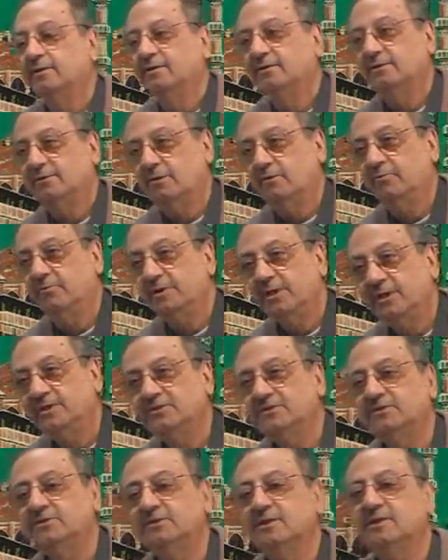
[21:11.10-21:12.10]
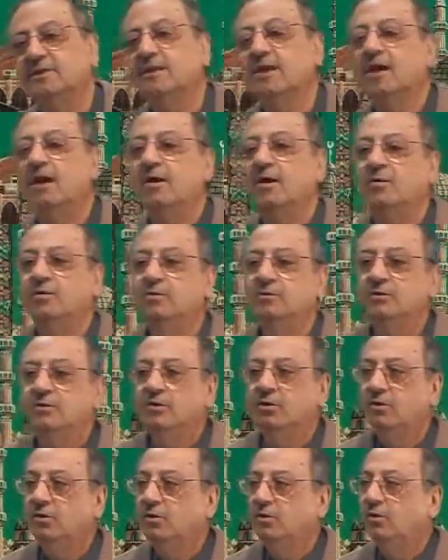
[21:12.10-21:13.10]
Tamiz is a noun
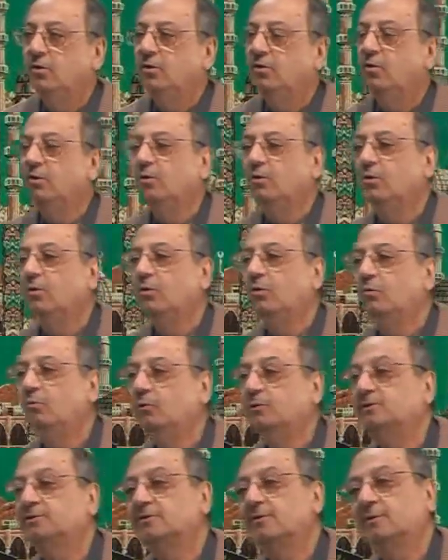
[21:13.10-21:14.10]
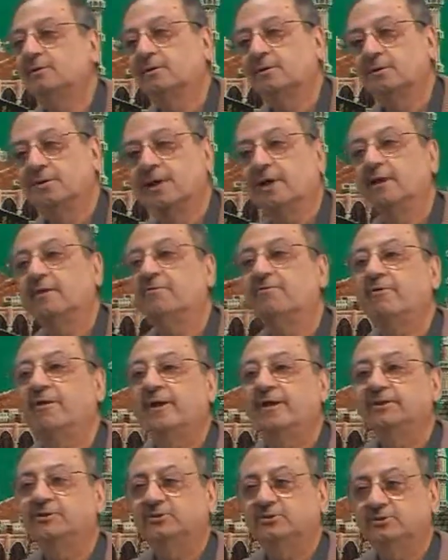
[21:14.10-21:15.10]
which
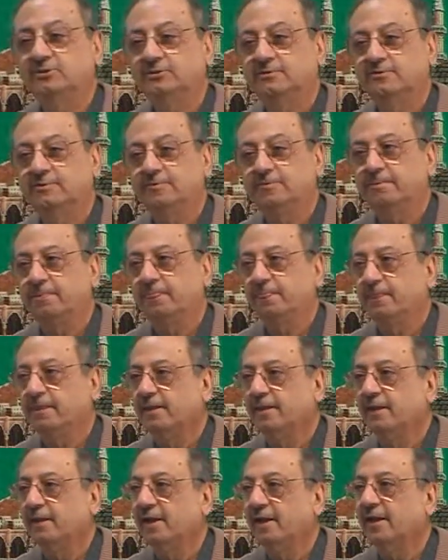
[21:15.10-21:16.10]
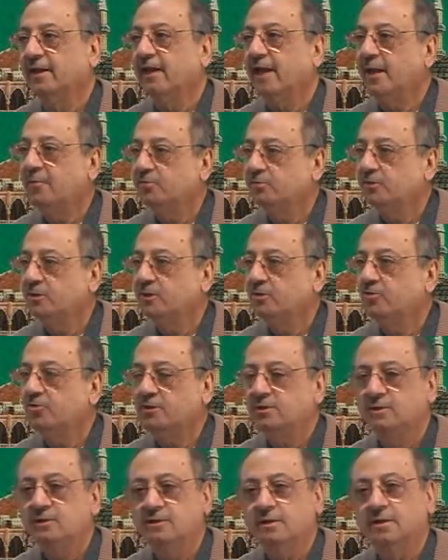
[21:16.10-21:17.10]
clarifies an
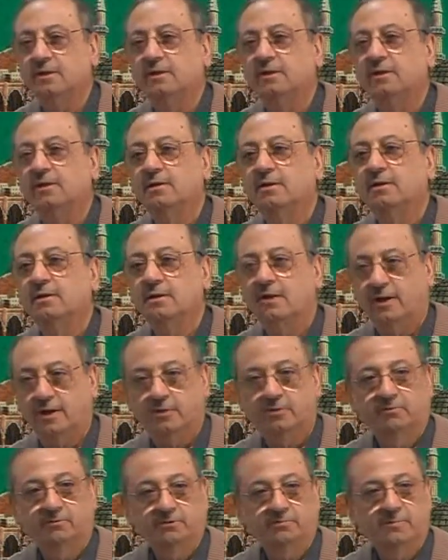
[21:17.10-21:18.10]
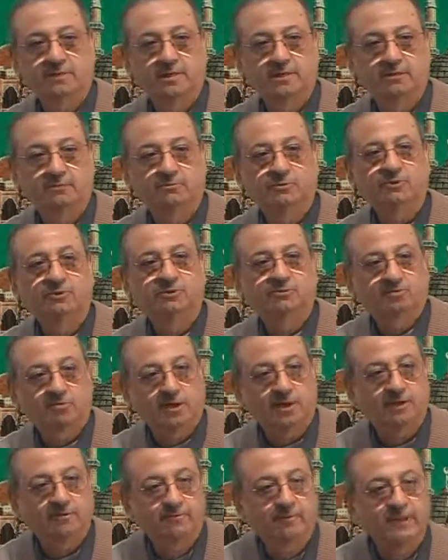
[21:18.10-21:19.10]
ambiguity. Are you with me? Which
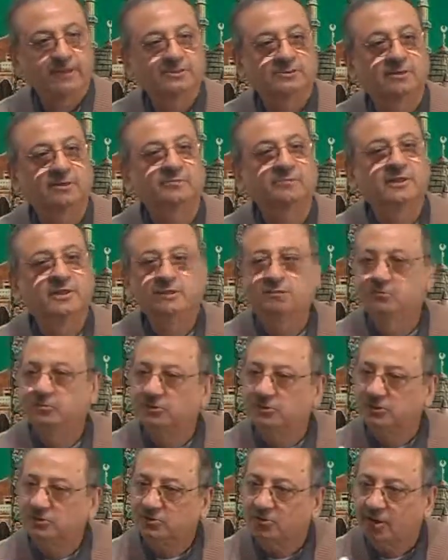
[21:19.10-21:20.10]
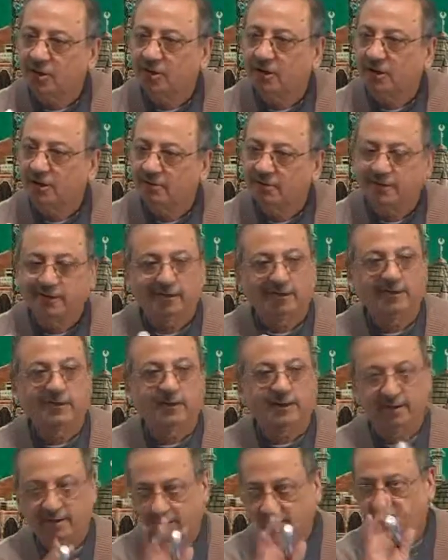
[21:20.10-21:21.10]
clarifies something which is not clear.
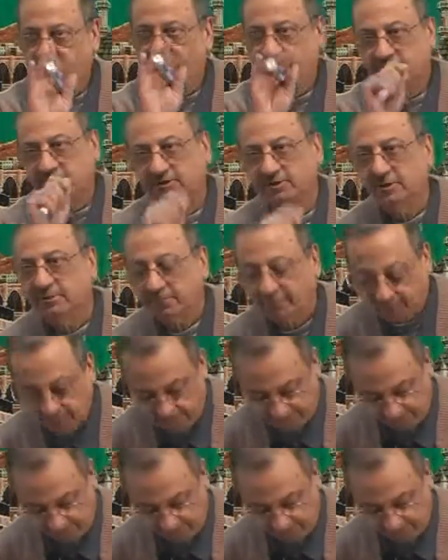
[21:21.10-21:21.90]
For example,